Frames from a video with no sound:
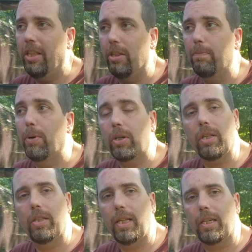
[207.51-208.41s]
the
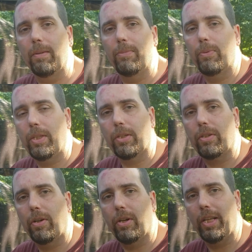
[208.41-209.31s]
booklet that comes with your
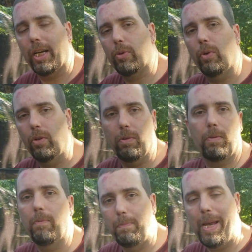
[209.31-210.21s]
car, the actual
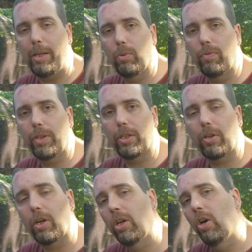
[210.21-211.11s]
manual for your car,